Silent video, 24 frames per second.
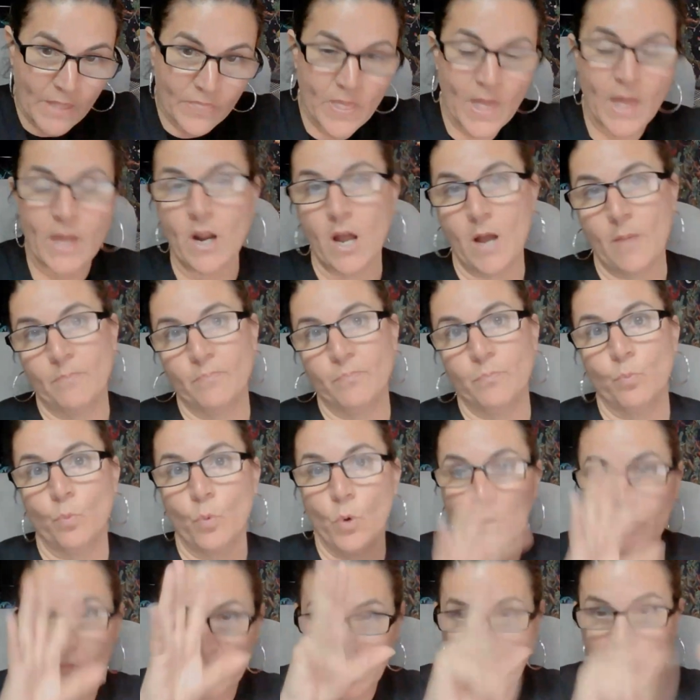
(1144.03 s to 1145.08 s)
that up,
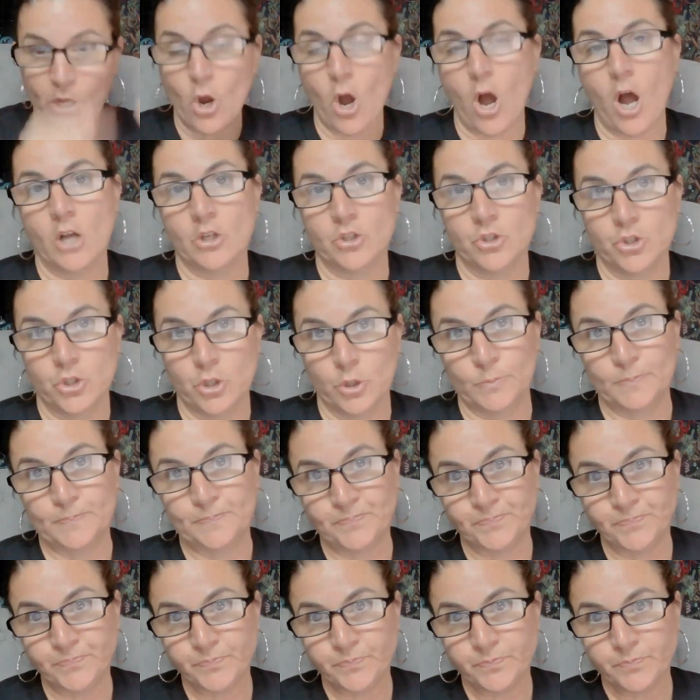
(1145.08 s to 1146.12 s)
what they cost you,
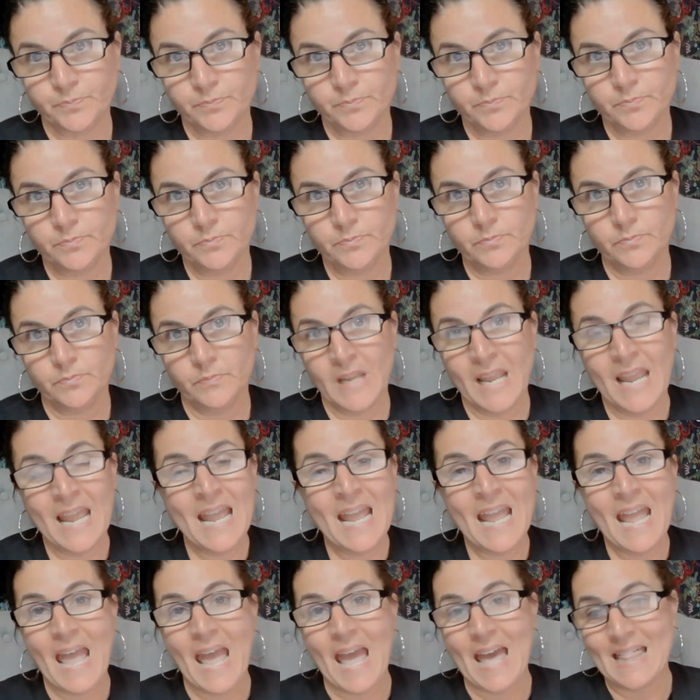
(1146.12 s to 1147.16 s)

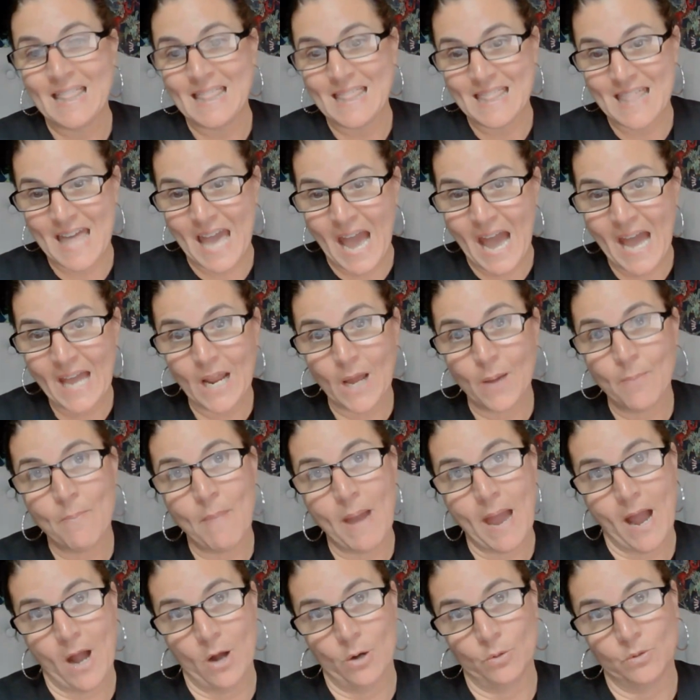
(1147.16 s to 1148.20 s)
and that
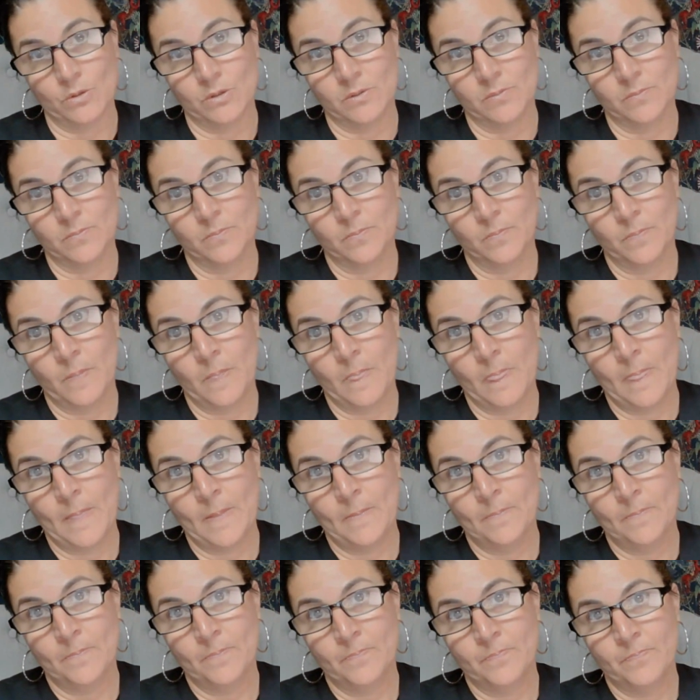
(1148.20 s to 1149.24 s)
amount
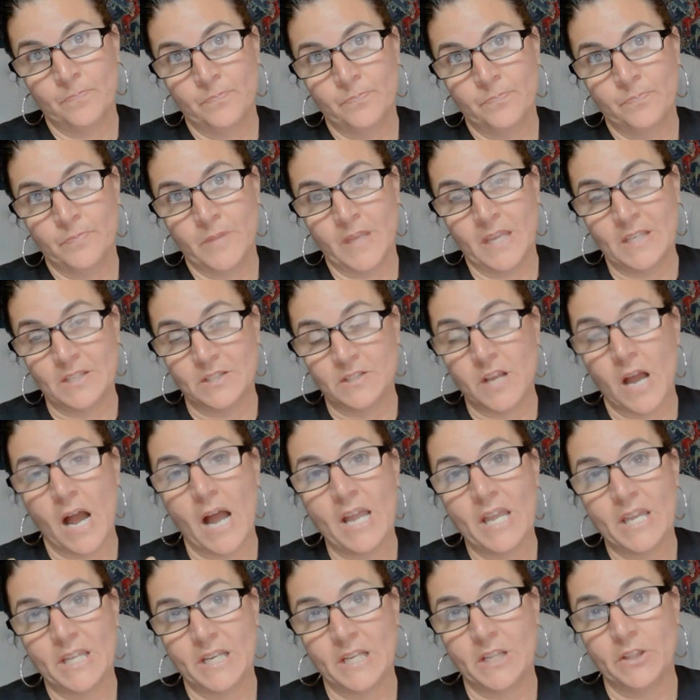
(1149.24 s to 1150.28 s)
is not
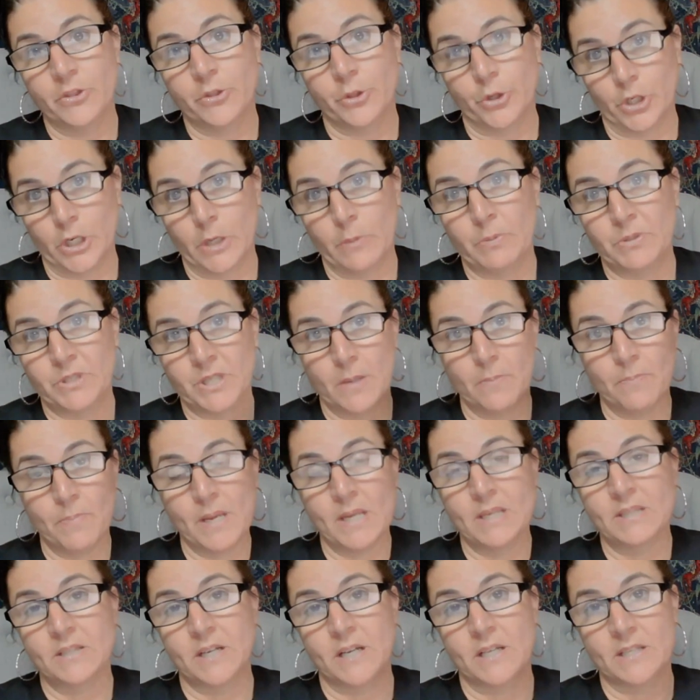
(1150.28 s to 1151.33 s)
hitting 30%
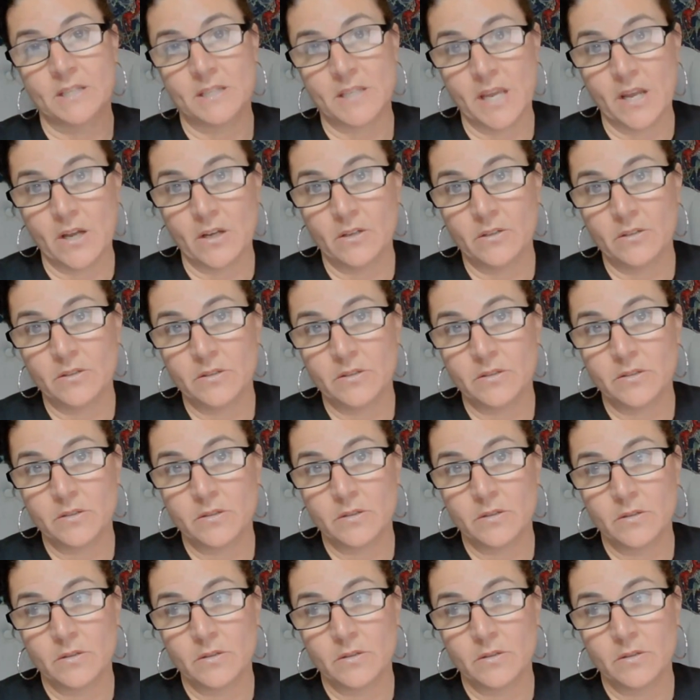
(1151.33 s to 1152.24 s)
based on sales,